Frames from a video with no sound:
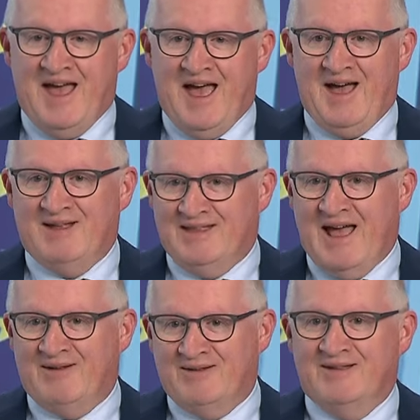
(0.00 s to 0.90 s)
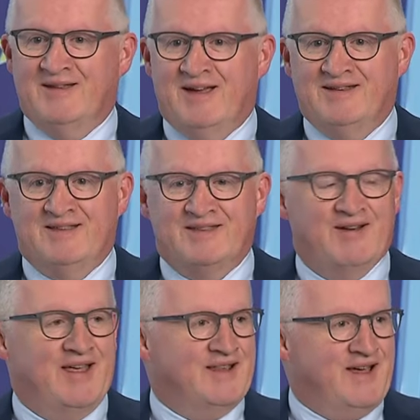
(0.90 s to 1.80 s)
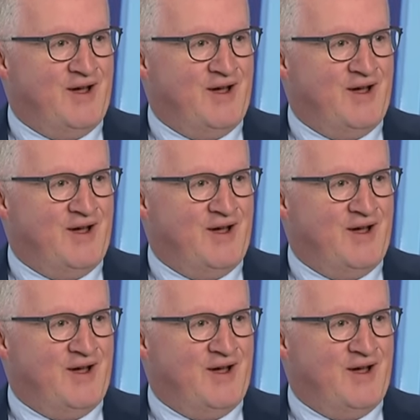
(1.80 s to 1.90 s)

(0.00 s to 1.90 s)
Now, not necessarily in a